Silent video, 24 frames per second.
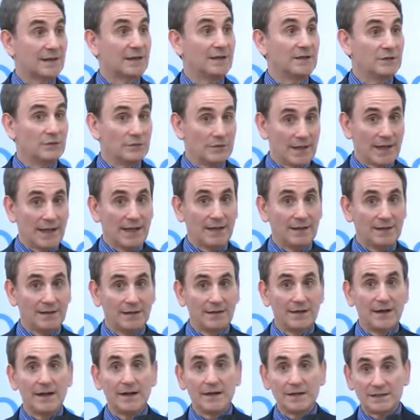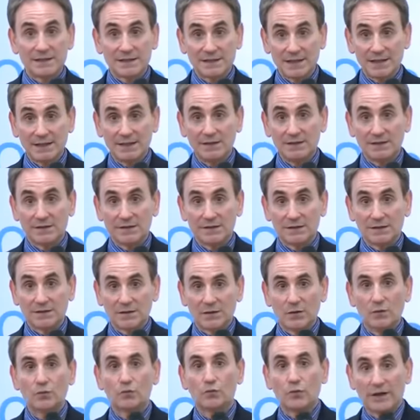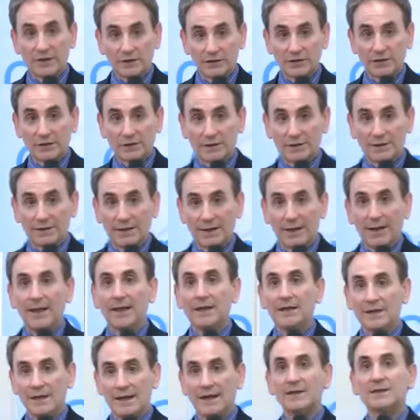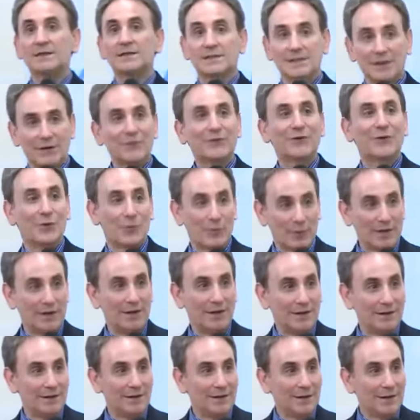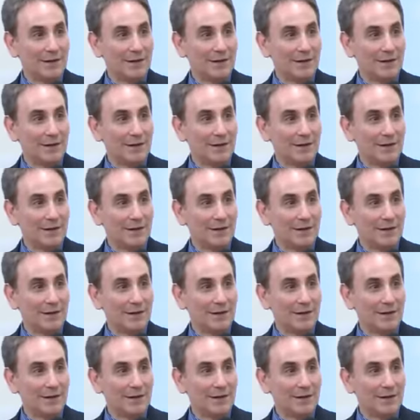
can do that: the United States, Russia, and yes, South Korea.